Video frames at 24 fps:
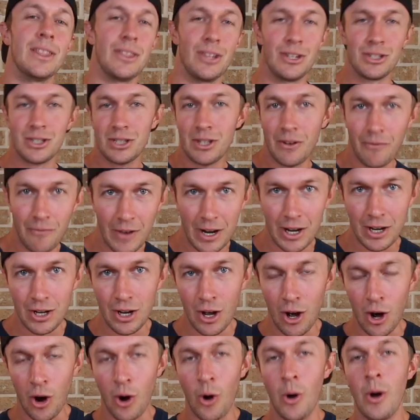this is the
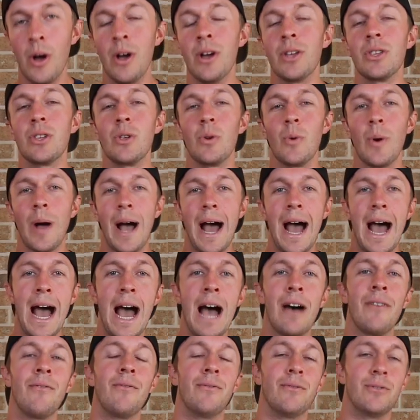video you
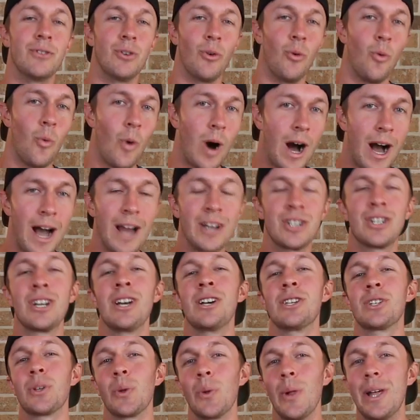have to watch.
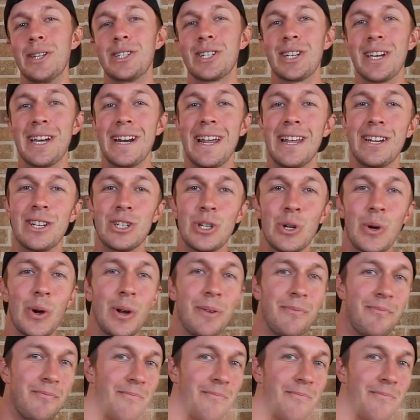So let's get into it.